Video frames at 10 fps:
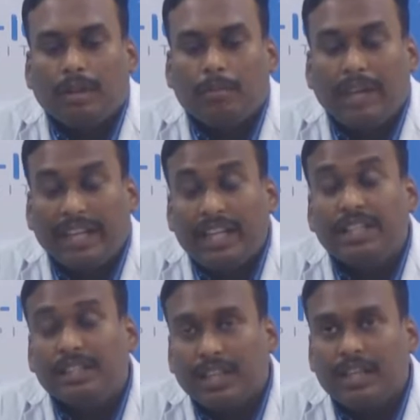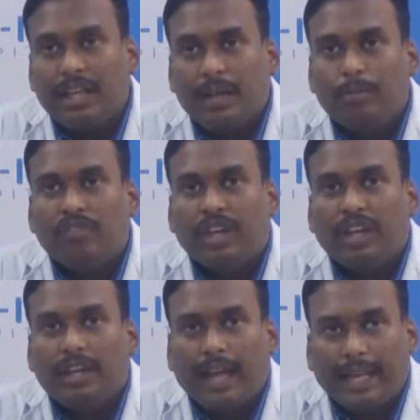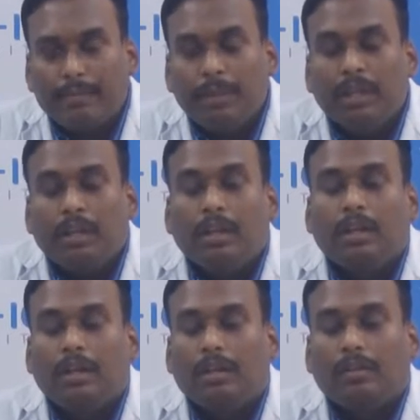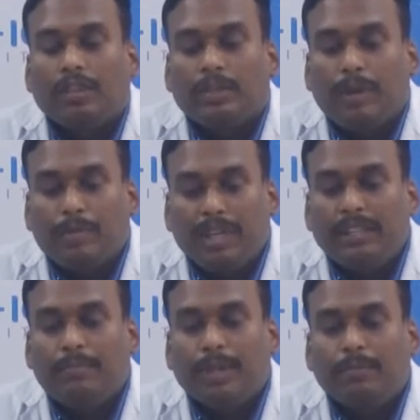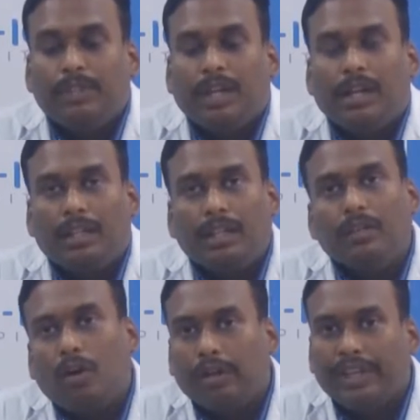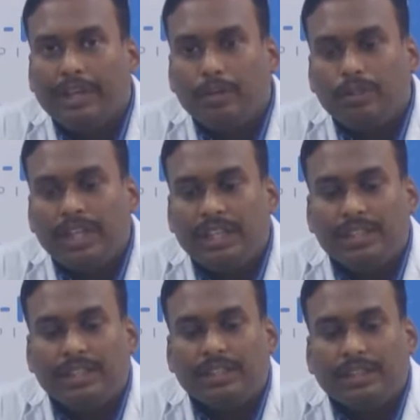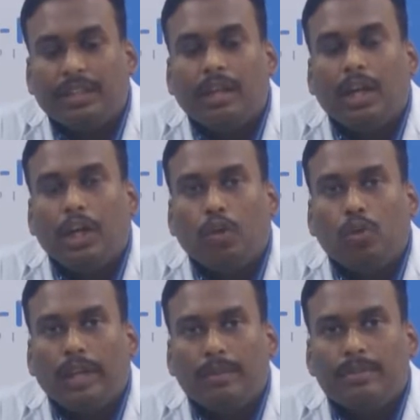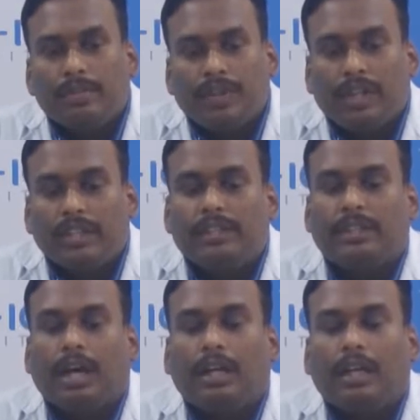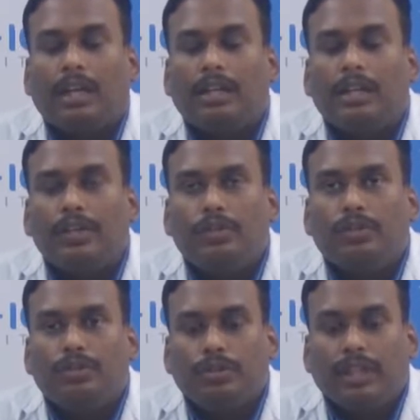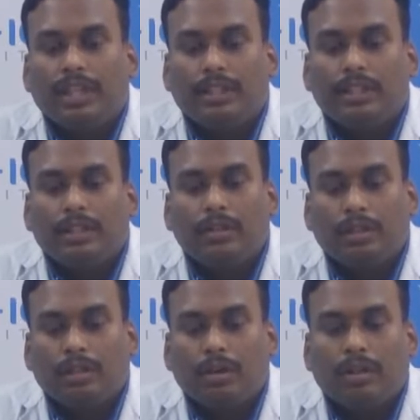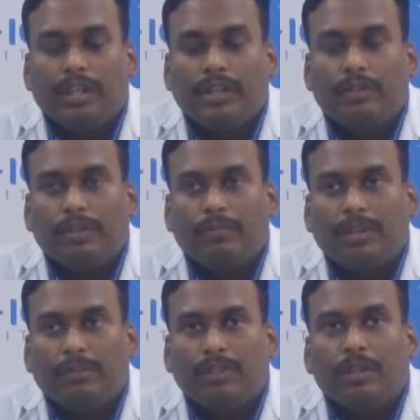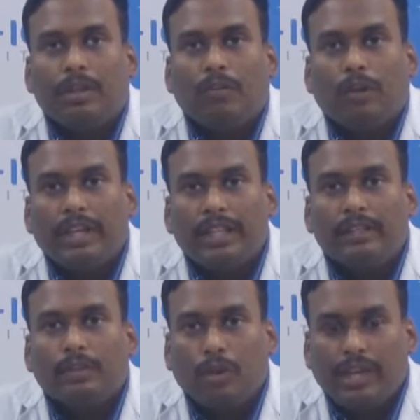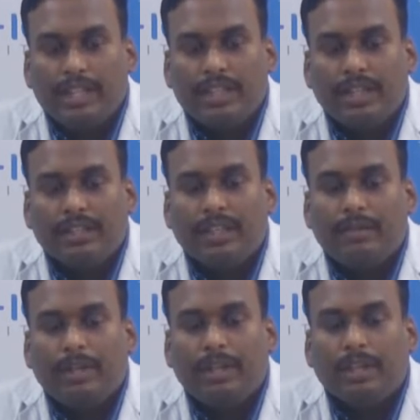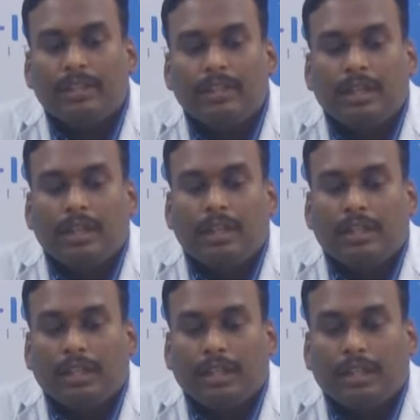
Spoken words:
medications can help for a time with memory symptoms and other cognitive changes. Two types of drugs are currently used to treat the cognitive symptoms. One is cholinesterase inhibitors. They